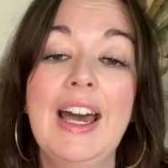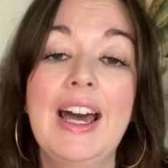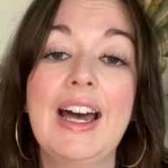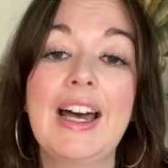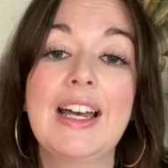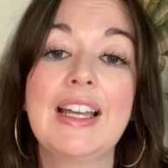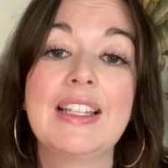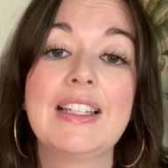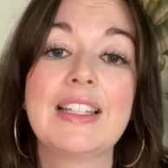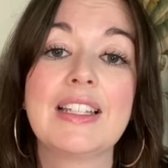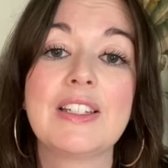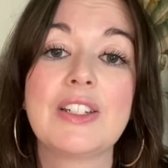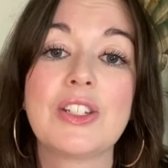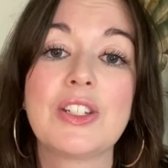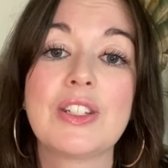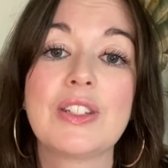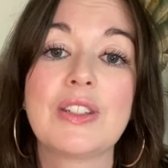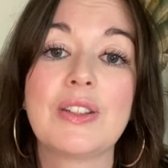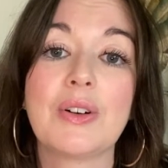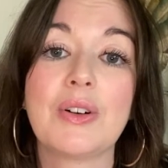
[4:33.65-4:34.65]
And I
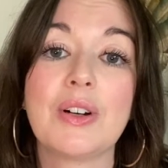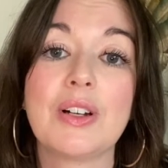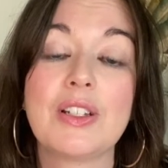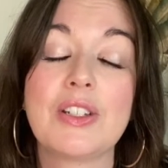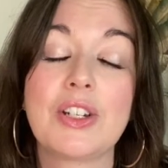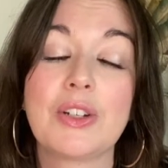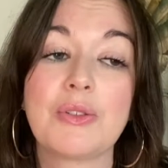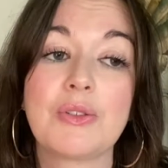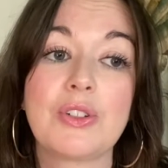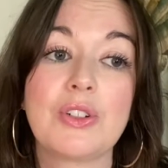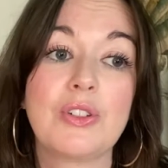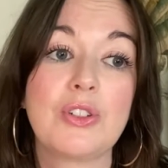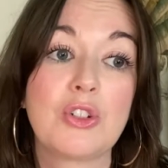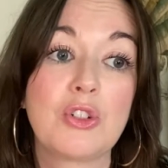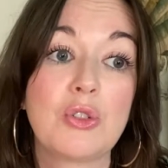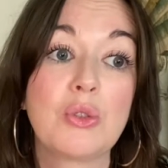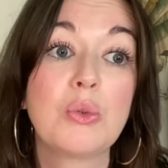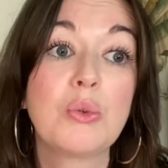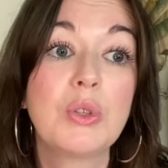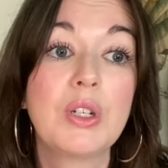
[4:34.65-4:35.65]
just thought a children's
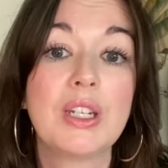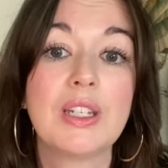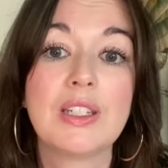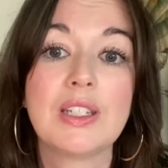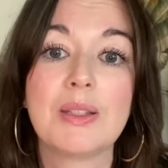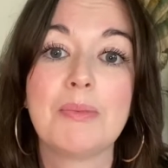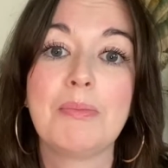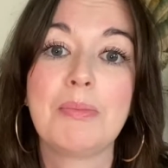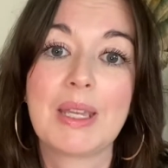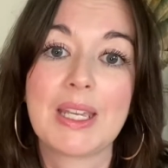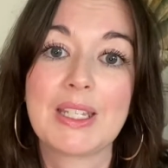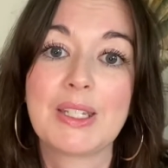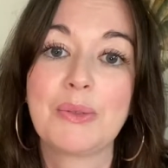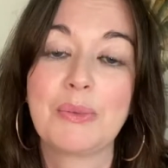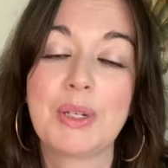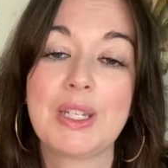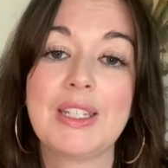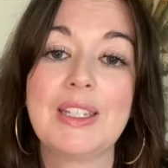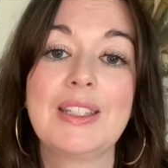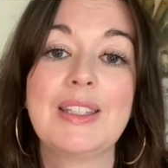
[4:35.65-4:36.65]
story is the best
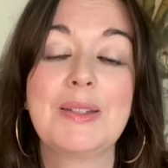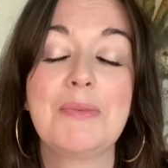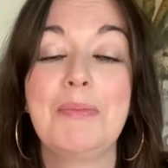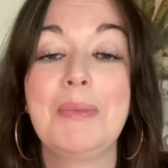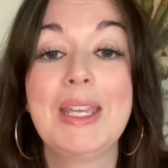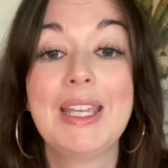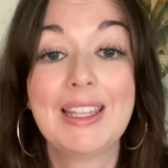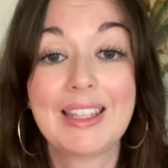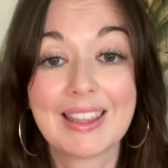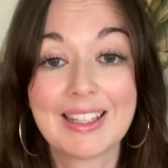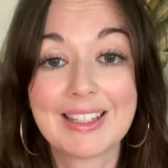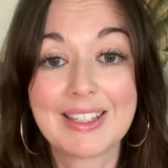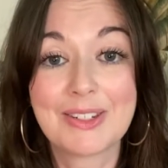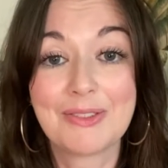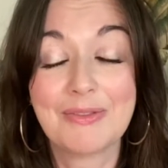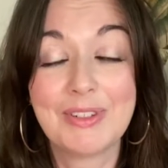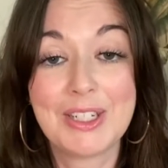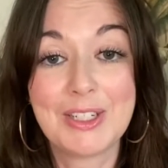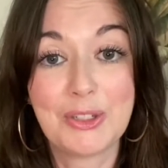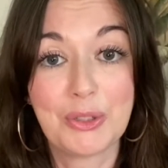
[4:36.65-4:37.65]
way to make this
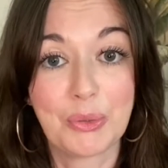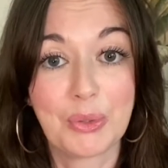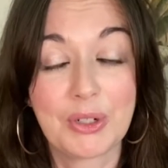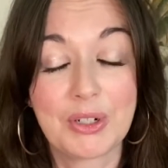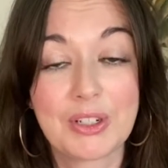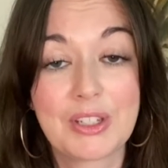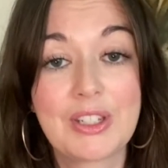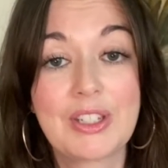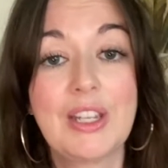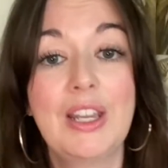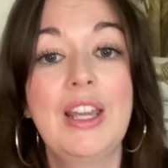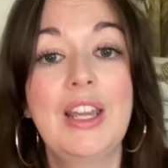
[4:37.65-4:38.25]
resource.